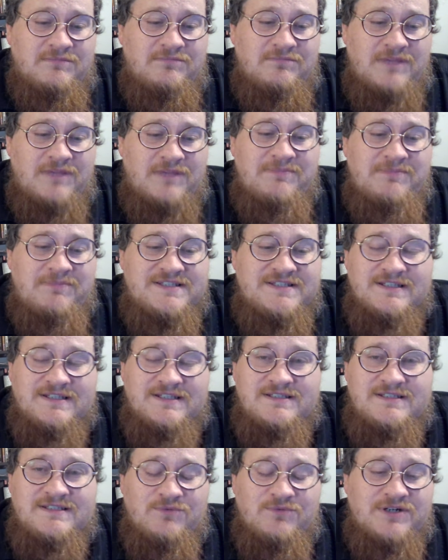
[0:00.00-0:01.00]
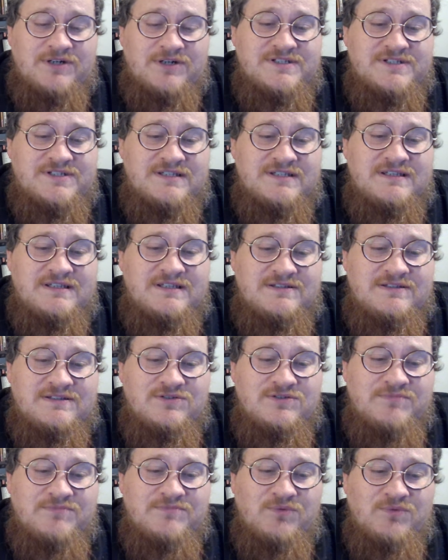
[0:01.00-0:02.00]
maybe 61 or
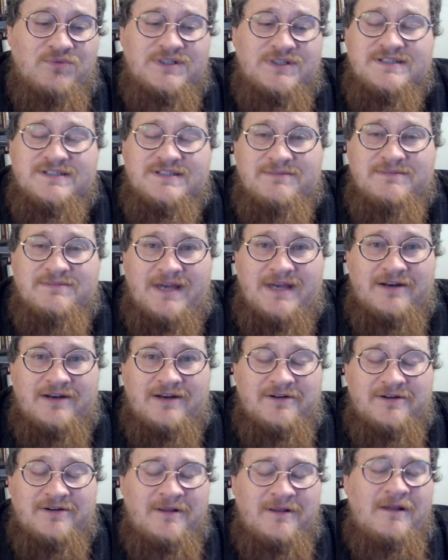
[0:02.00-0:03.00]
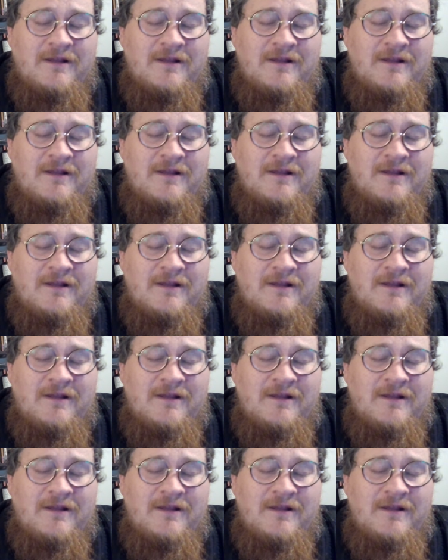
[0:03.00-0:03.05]
62, but what does it matter?